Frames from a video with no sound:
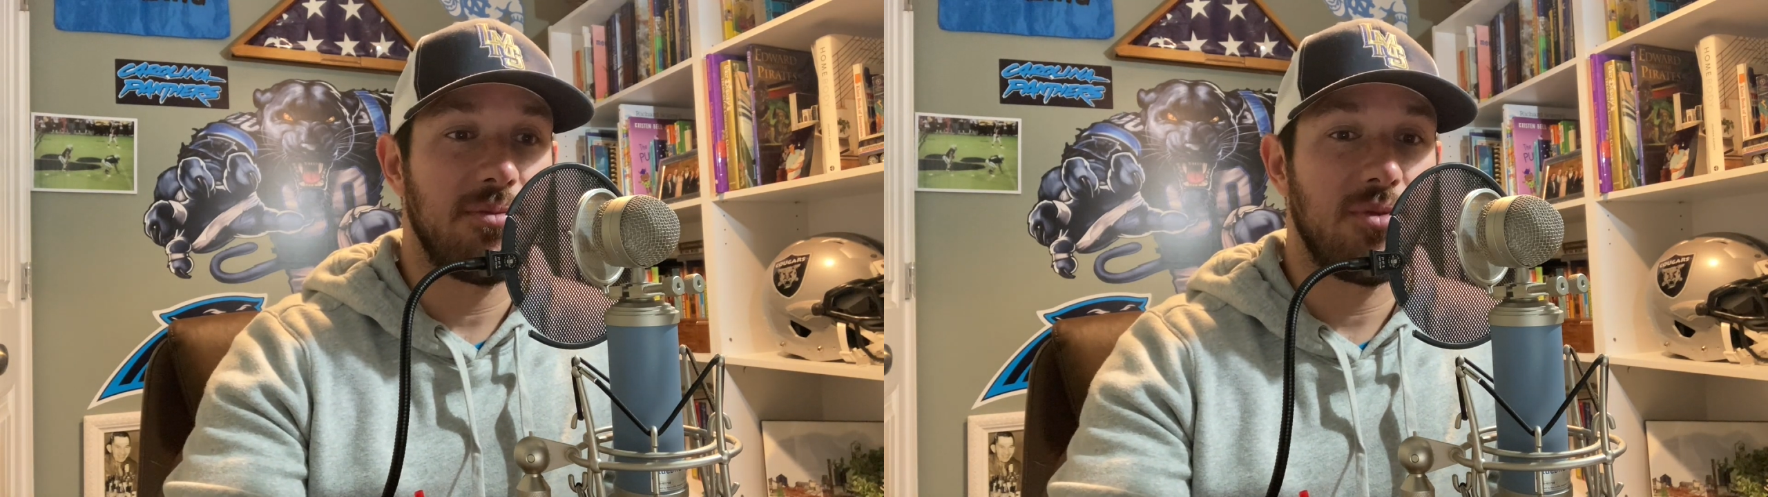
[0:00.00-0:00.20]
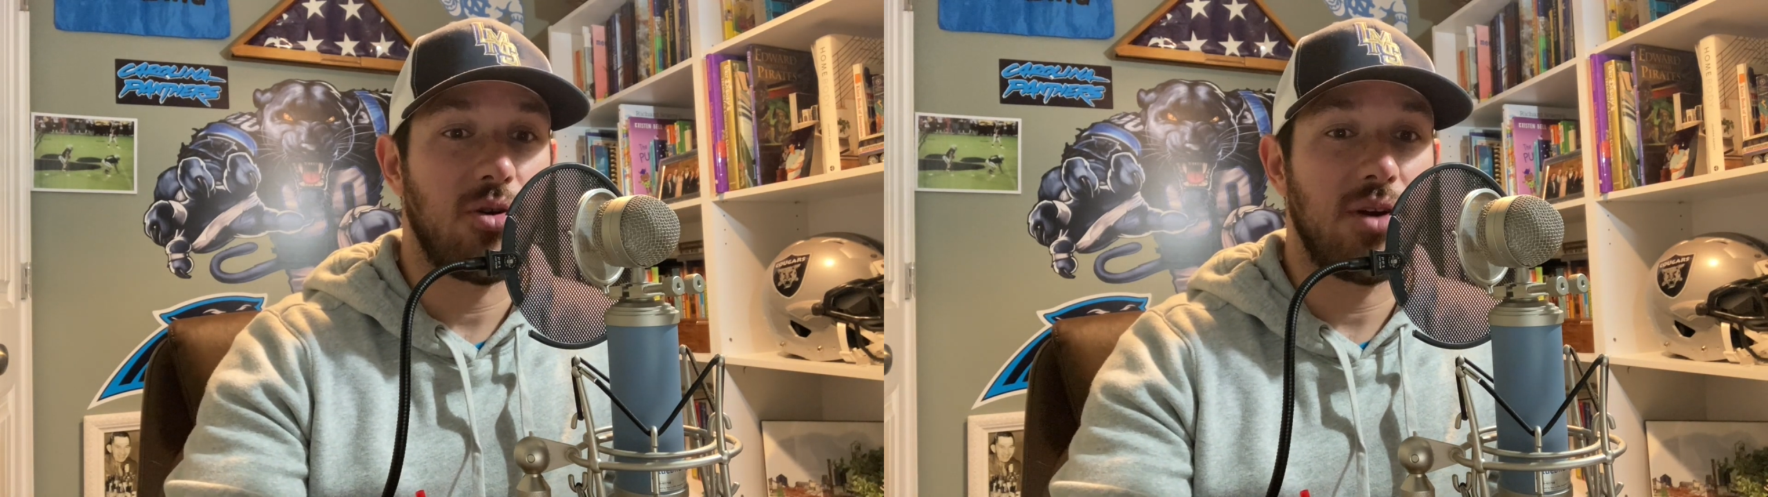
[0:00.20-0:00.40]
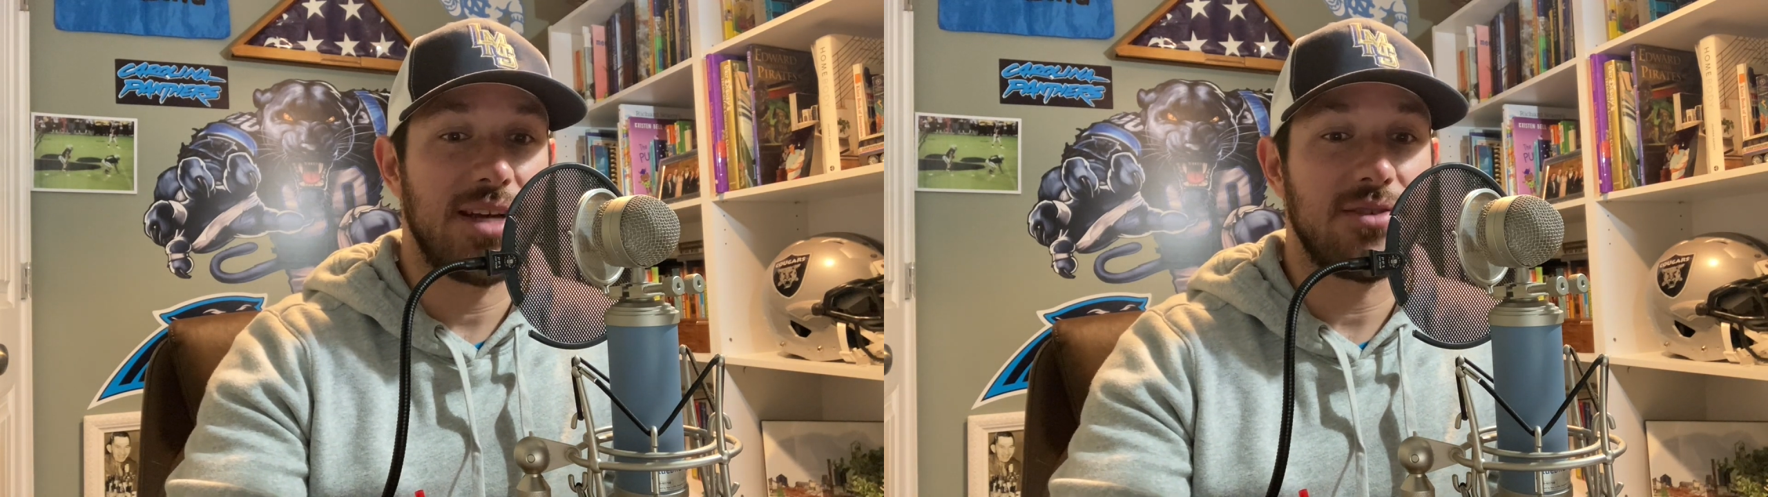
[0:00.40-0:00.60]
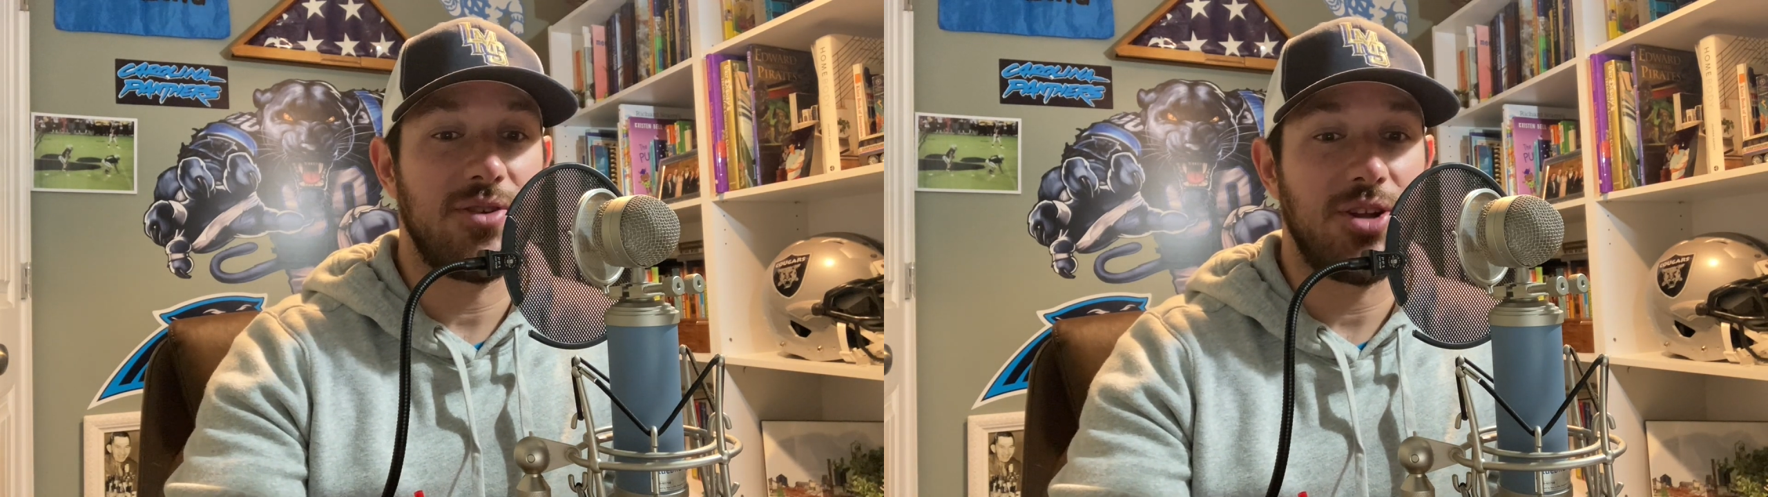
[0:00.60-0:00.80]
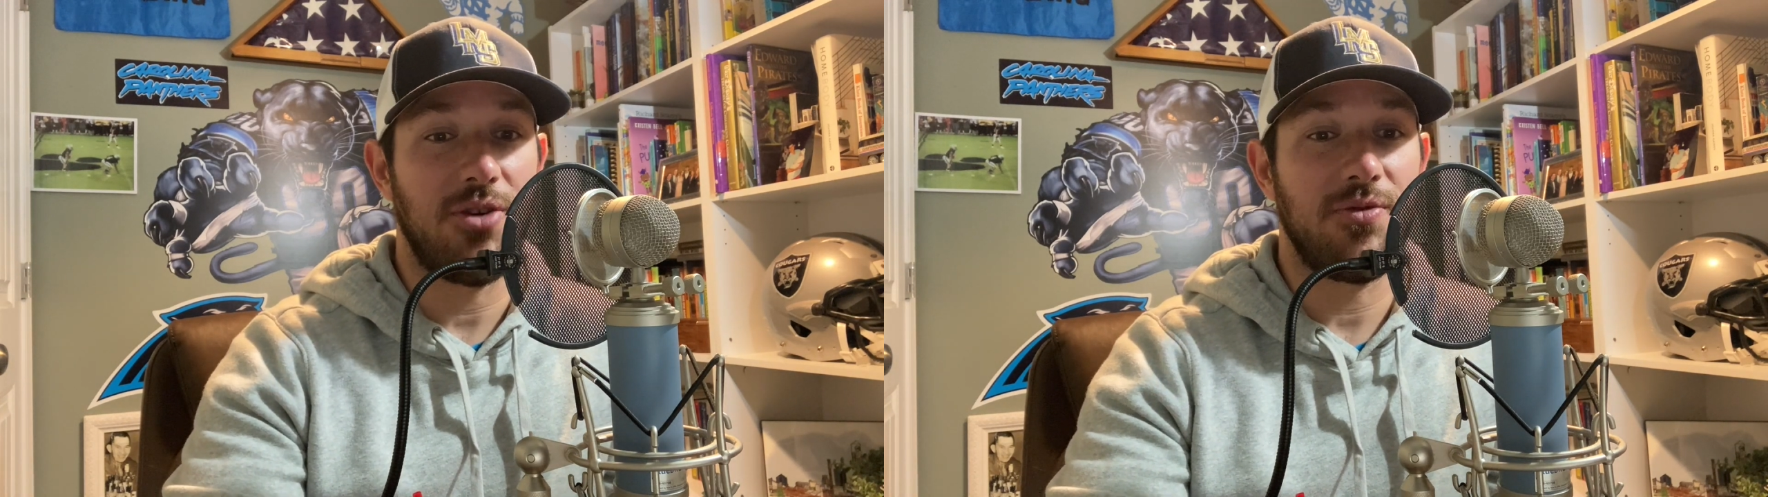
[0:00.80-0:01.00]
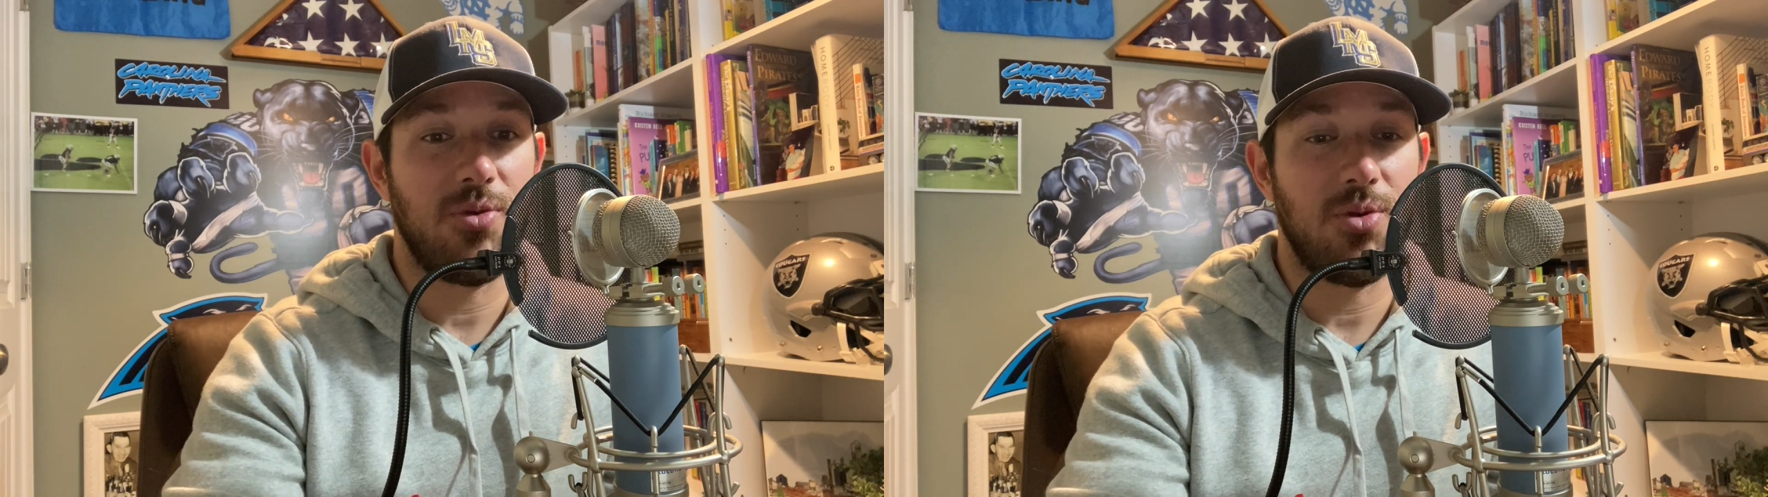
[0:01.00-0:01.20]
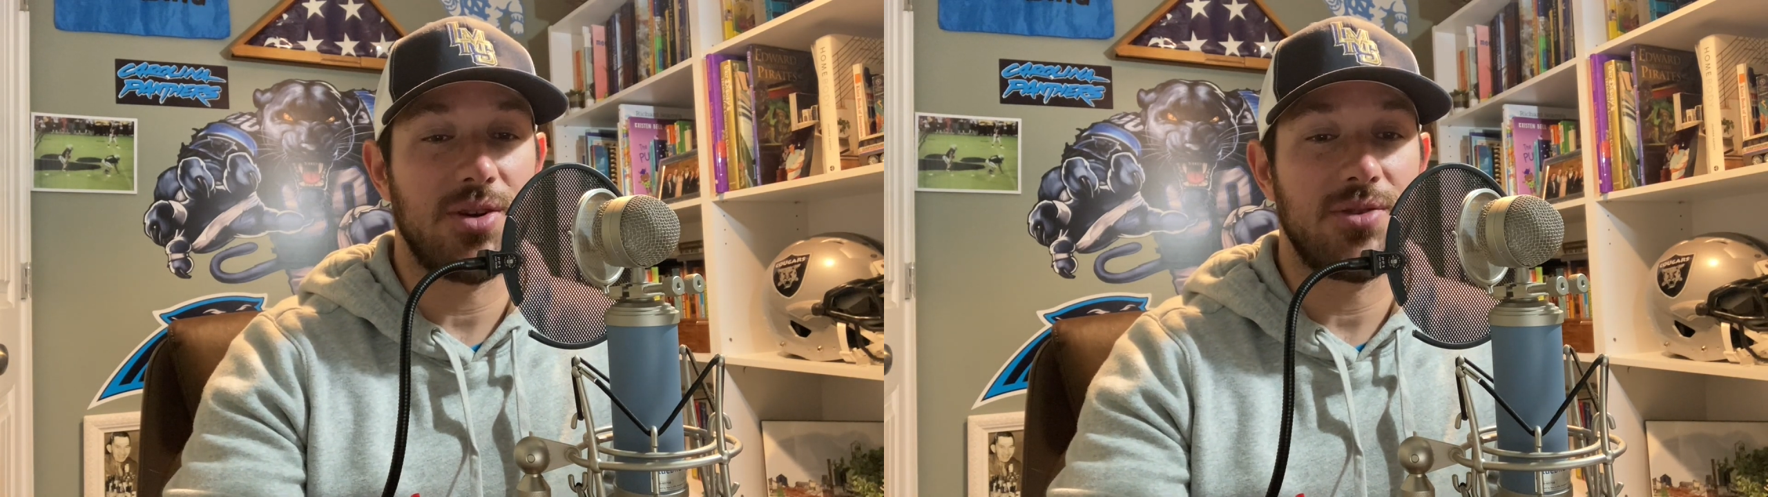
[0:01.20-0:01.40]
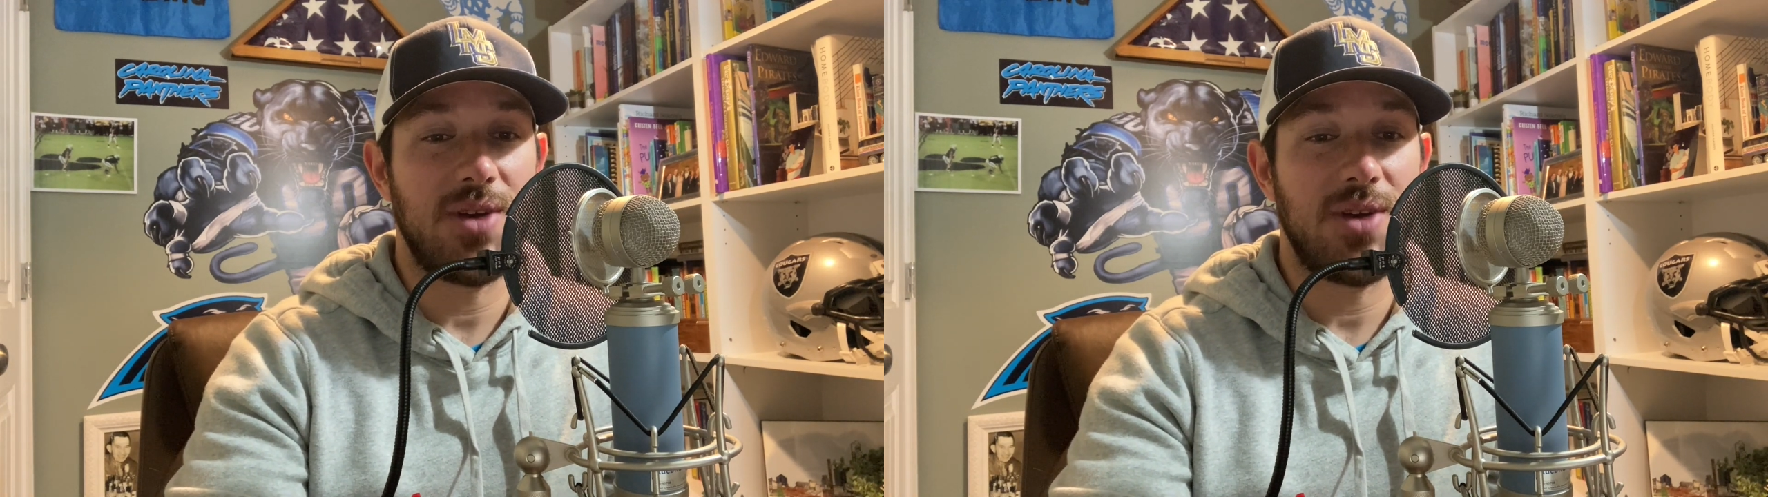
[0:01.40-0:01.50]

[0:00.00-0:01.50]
or for